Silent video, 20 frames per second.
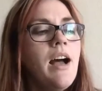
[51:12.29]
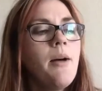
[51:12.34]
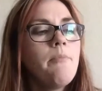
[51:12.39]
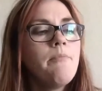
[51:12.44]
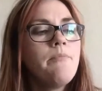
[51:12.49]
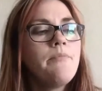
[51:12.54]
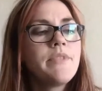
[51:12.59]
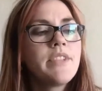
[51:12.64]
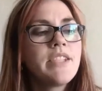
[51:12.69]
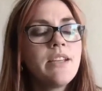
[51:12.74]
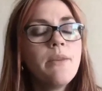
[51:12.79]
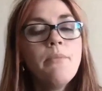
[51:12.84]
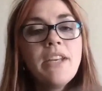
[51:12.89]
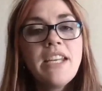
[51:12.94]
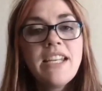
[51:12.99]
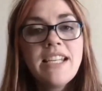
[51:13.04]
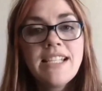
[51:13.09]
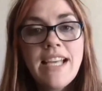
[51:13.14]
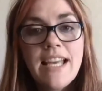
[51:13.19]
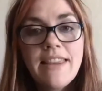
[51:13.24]

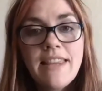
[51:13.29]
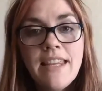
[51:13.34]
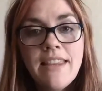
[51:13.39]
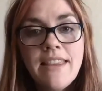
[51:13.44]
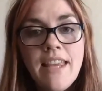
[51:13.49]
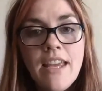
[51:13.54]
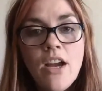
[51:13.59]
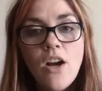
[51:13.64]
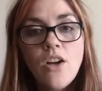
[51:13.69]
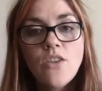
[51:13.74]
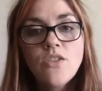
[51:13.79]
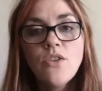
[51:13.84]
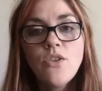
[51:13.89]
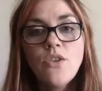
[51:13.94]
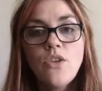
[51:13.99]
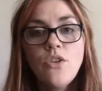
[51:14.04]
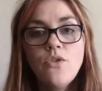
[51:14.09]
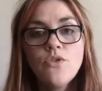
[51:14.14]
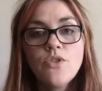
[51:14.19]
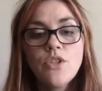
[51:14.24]
somebody said that they also
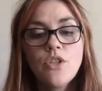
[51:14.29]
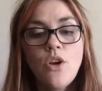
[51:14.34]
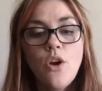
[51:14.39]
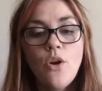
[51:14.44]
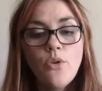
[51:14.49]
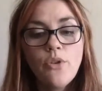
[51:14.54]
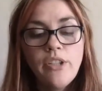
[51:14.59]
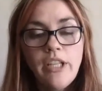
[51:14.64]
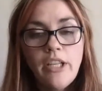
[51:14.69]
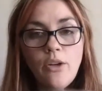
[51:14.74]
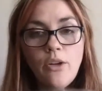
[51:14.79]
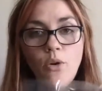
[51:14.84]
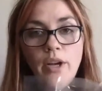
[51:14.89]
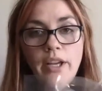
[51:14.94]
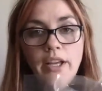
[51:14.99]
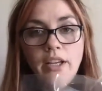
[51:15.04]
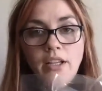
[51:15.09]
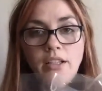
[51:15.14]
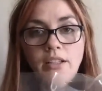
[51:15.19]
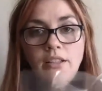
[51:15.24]
used coconut
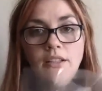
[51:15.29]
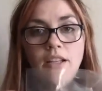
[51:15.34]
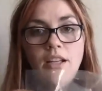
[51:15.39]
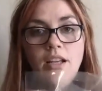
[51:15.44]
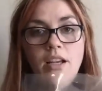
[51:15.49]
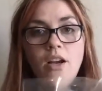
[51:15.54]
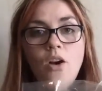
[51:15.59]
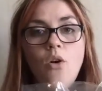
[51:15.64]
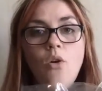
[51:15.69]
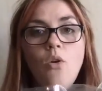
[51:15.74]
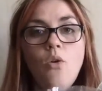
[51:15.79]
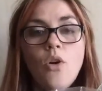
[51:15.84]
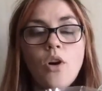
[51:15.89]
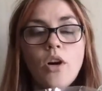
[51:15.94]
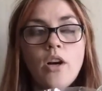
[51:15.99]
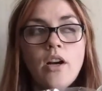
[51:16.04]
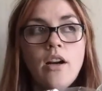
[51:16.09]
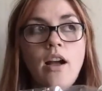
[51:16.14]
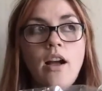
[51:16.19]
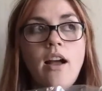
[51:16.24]
oil,
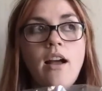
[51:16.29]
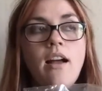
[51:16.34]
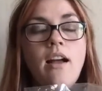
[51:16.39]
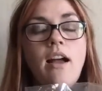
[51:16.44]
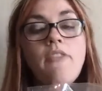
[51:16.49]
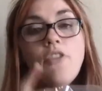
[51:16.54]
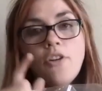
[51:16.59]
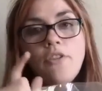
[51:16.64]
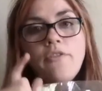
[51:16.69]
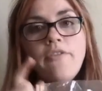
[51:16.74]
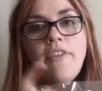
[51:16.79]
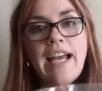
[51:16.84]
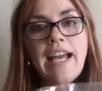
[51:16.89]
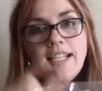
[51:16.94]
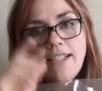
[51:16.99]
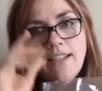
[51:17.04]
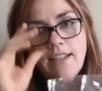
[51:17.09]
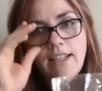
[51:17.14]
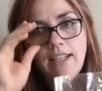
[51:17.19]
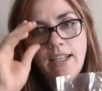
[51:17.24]
or I've heard
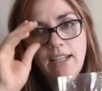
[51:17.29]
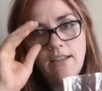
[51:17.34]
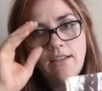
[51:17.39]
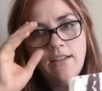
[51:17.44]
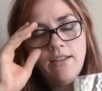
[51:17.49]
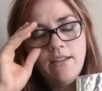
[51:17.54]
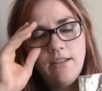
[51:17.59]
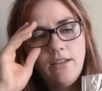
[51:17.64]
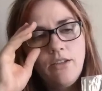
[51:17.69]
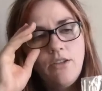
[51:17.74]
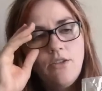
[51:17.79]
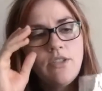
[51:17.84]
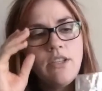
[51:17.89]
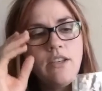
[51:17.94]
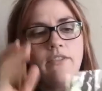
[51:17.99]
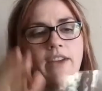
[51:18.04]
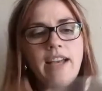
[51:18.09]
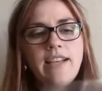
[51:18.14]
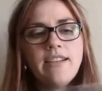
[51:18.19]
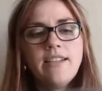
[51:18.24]
Vaseline, using
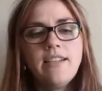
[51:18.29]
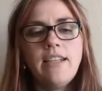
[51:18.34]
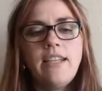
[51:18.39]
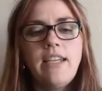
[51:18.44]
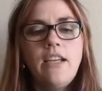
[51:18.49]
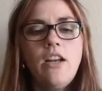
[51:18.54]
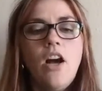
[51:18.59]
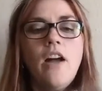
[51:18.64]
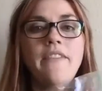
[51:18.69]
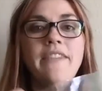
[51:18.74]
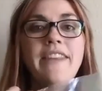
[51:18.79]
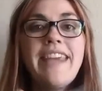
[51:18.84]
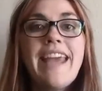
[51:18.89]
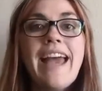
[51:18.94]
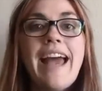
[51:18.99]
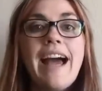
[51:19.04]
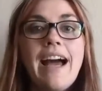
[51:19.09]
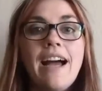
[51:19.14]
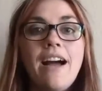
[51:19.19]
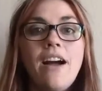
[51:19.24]
Vaseline on
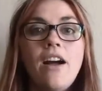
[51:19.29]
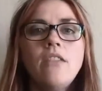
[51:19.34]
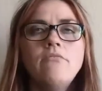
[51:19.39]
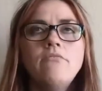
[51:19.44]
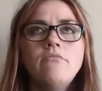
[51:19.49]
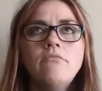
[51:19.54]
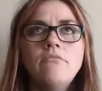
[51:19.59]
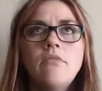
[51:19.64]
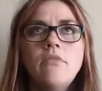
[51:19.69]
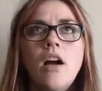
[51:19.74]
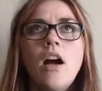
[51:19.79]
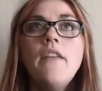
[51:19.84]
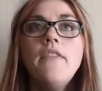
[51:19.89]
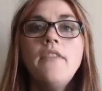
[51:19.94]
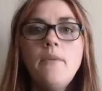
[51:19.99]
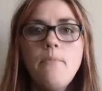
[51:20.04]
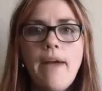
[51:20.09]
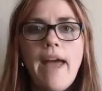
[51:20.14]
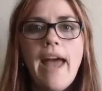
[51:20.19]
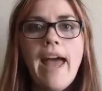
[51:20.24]

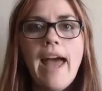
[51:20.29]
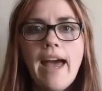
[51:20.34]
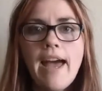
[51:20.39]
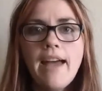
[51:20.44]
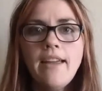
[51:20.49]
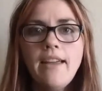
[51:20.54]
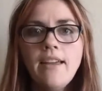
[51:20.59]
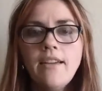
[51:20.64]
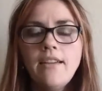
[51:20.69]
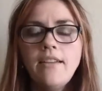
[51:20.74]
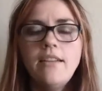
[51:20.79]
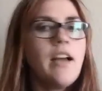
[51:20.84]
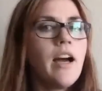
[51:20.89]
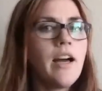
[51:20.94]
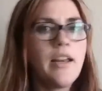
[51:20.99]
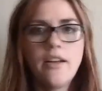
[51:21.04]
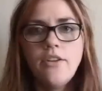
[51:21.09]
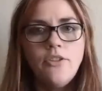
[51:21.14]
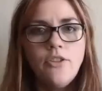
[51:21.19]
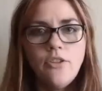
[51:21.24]
the bag,
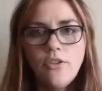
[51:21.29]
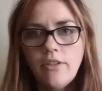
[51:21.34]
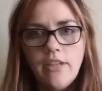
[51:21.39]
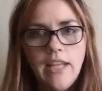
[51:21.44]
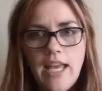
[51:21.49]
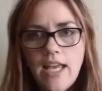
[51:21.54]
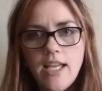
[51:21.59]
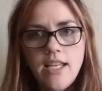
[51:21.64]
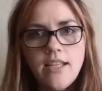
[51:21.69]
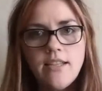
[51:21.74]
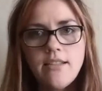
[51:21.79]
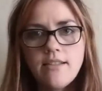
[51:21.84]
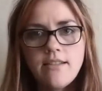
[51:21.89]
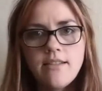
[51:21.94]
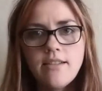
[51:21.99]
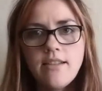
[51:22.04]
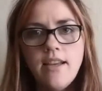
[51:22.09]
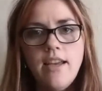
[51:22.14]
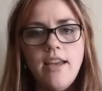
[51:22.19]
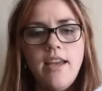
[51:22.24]
not on your
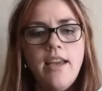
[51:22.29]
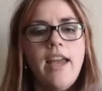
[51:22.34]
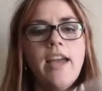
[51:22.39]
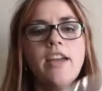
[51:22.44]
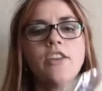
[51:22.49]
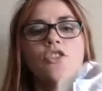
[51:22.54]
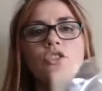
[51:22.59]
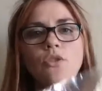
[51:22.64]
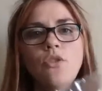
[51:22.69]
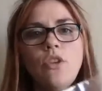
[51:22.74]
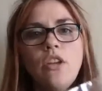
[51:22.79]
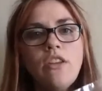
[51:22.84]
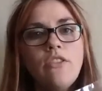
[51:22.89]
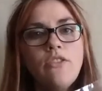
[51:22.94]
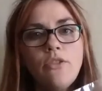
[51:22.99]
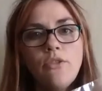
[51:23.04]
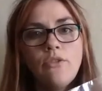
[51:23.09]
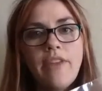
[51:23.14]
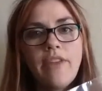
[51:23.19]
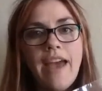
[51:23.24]
lens, and shooting
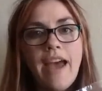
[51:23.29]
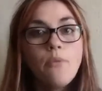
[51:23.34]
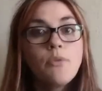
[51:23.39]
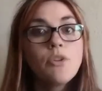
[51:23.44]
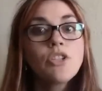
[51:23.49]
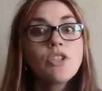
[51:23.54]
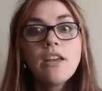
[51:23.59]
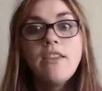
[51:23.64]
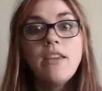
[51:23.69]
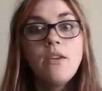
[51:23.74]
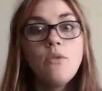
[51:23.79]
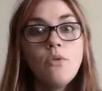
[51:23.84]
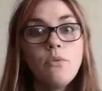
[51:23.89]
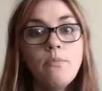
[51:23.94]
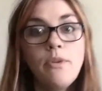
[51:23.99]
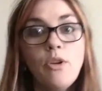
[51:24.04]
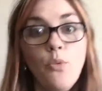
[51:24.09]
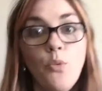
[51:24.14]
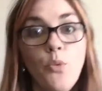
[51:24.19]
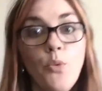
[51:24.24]
through that, which I think would
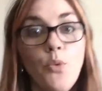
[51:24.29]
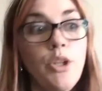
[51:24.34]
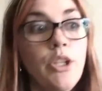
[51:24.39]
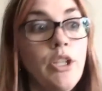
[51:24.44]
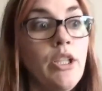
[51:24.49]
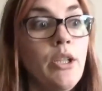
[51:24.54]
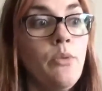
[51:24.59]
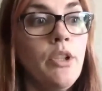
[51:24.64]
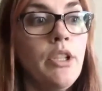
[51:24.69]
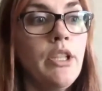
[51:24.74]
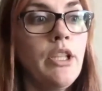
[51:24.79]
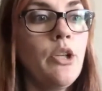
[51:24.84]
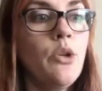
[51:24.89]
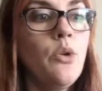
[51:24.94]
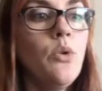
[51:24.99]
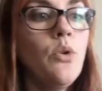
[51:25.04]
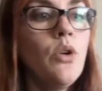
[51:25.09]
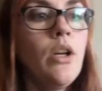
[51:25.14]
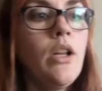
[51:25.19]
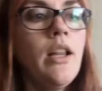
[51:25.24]
be really, really
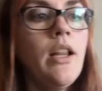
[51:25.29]
cool.